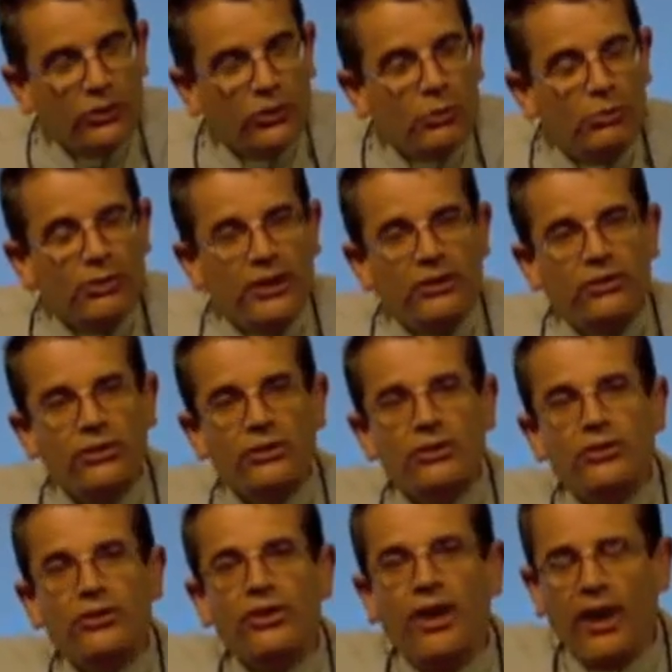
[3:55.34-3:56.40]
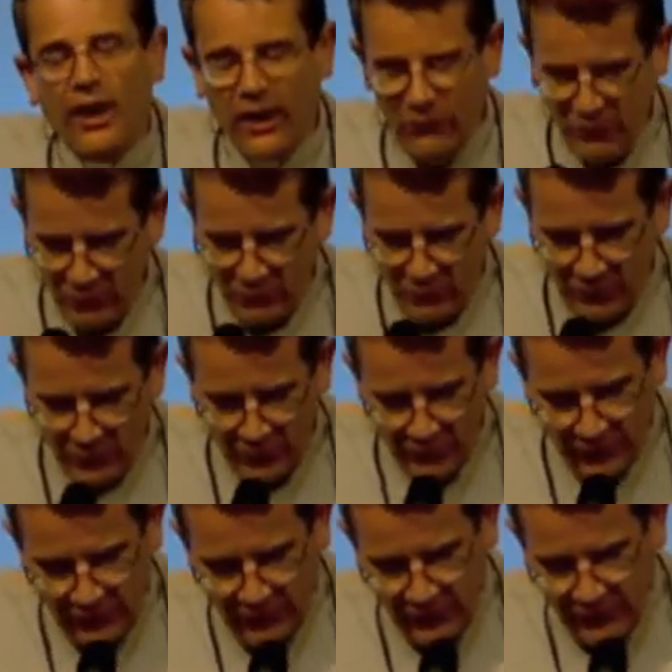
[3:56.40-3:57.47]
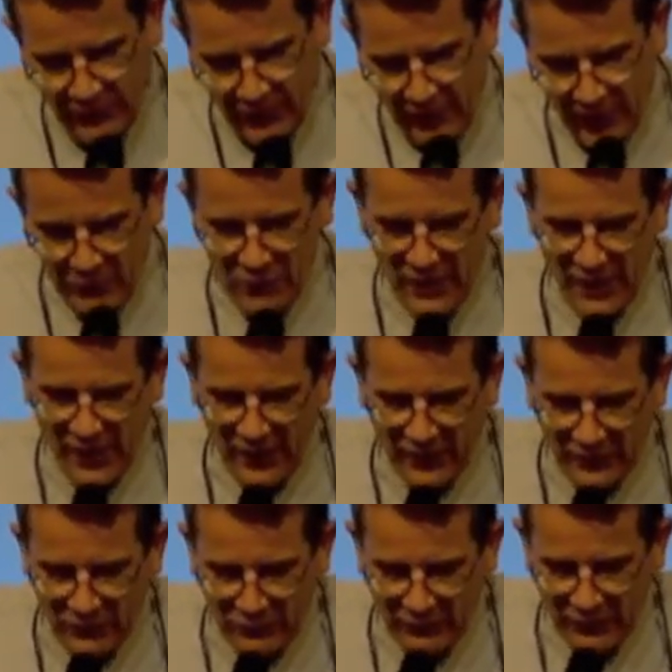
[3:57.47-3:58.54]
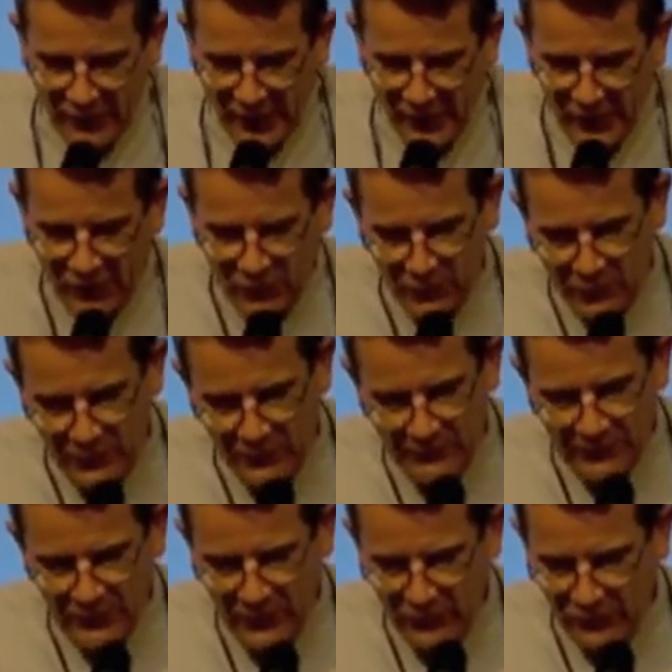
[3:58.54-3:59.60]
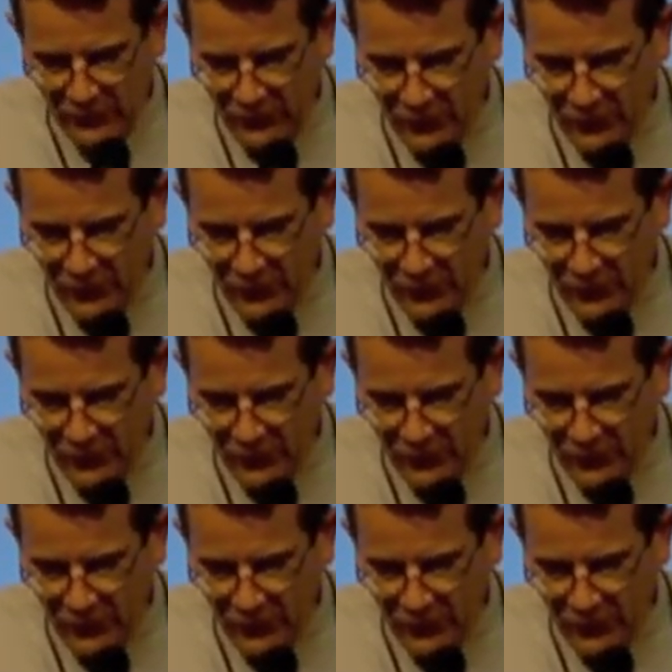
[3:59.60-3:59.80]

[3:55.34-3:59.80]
To present our work, I would like to tell you the